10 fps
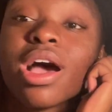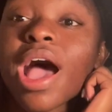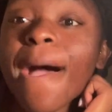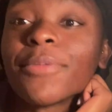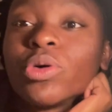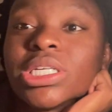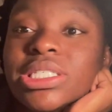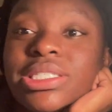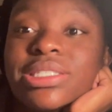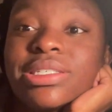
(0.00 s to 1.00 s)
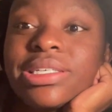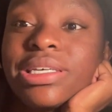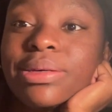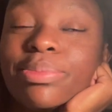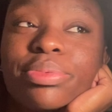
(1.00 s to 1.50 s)
I'm going to
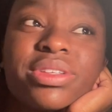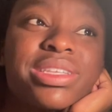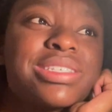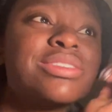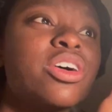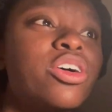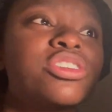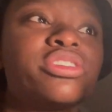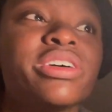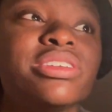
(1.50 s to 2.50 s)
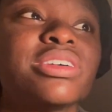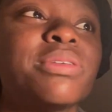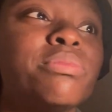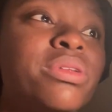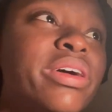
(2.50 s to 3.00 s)
sleep. This is harsh lighting.
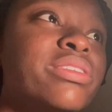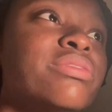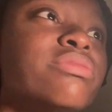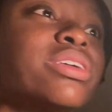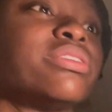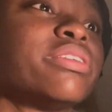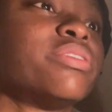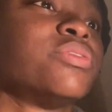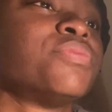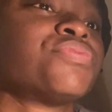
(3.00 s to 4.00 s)
I'm blinded right now.